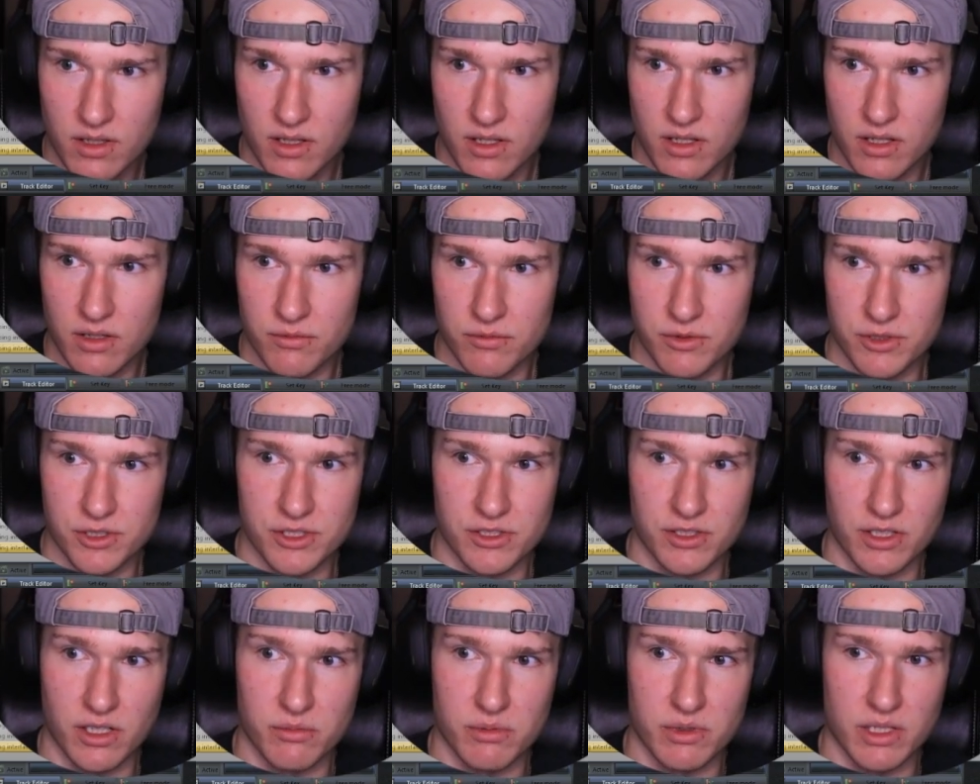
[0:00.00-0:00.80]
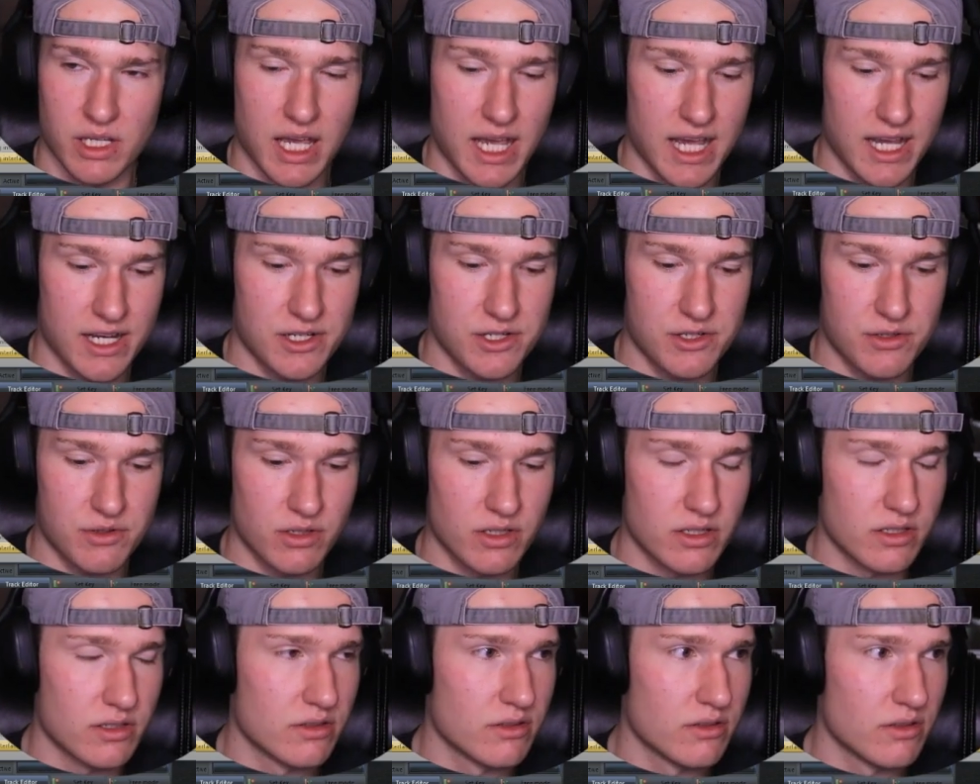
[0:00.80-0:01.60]
which is going to be
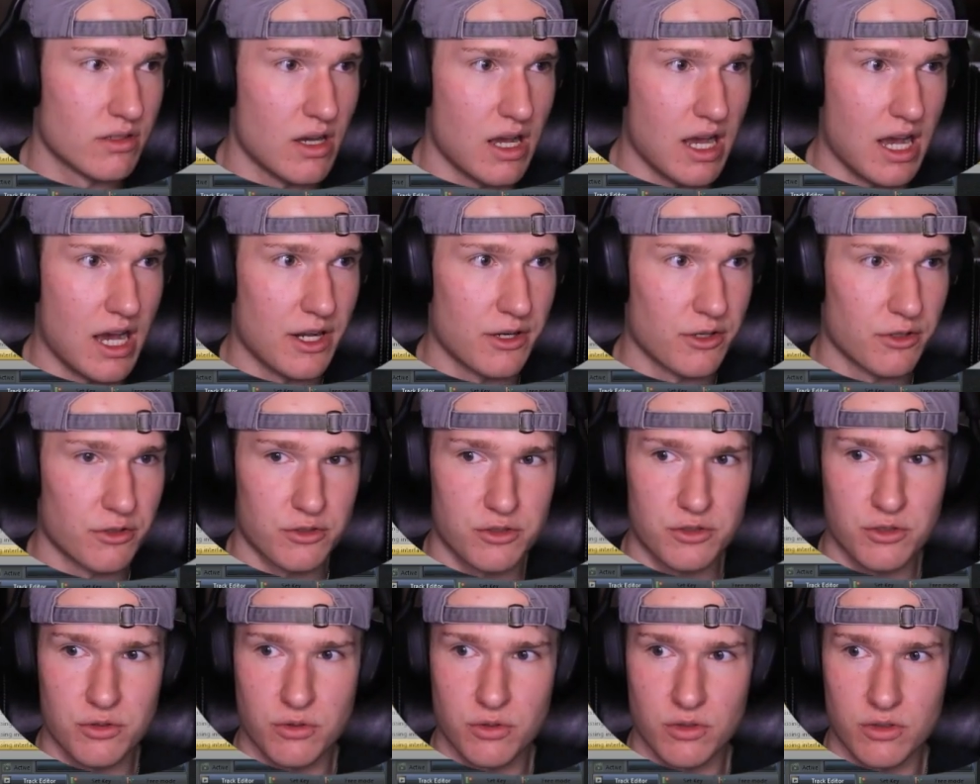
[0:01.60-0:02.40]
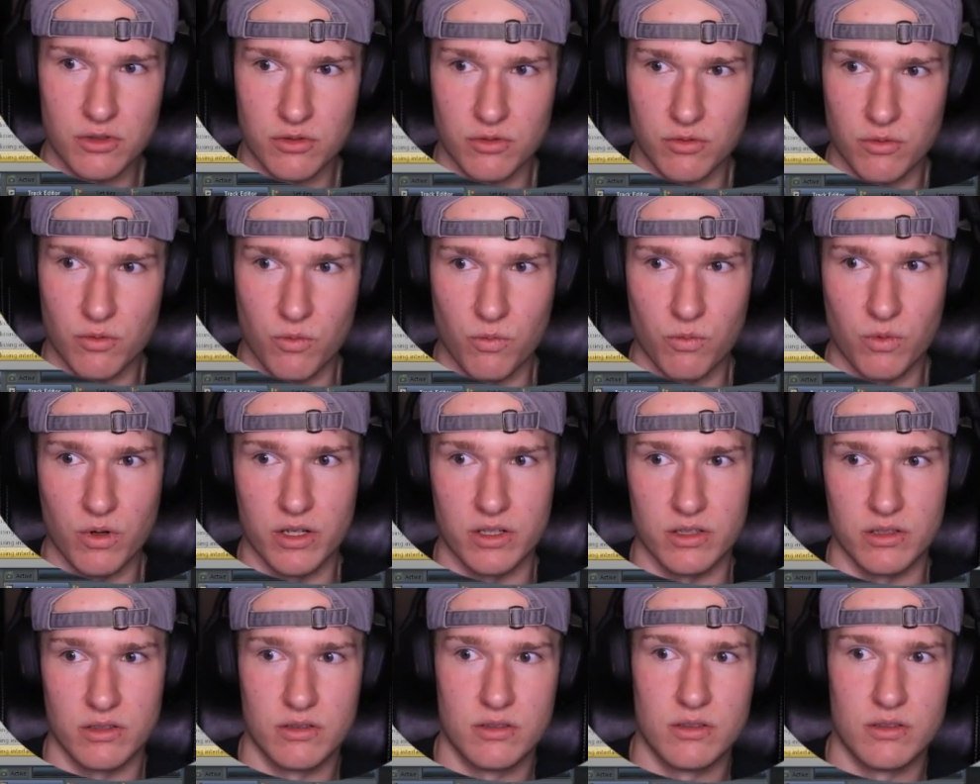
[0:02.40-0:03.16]
extra underscore 1.